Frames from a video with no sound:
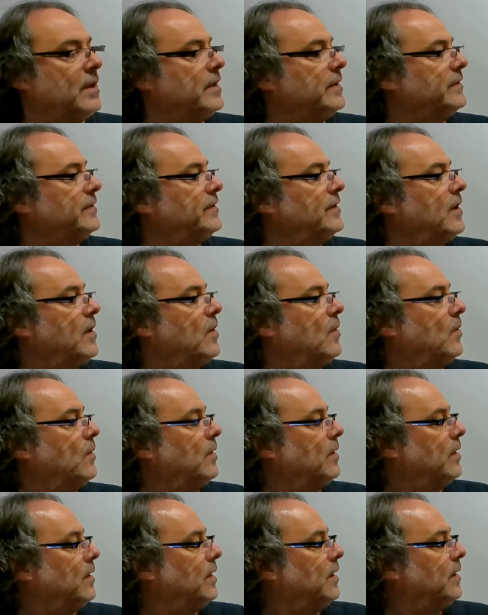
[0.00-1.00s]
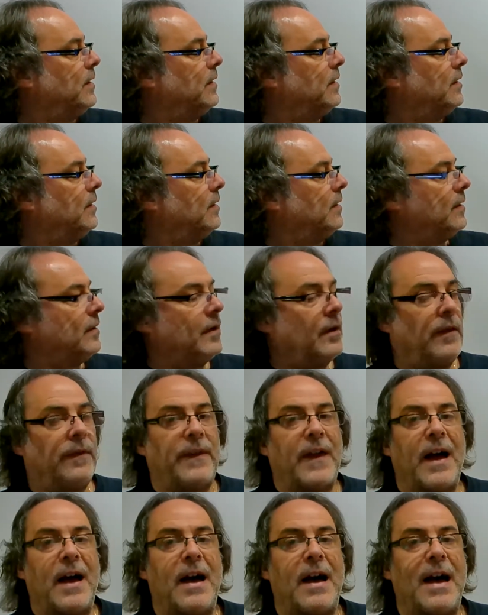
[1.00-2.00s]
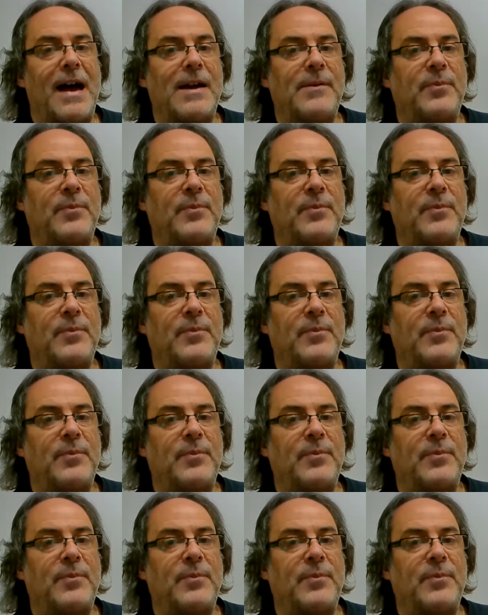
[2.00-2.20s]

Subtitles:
So the high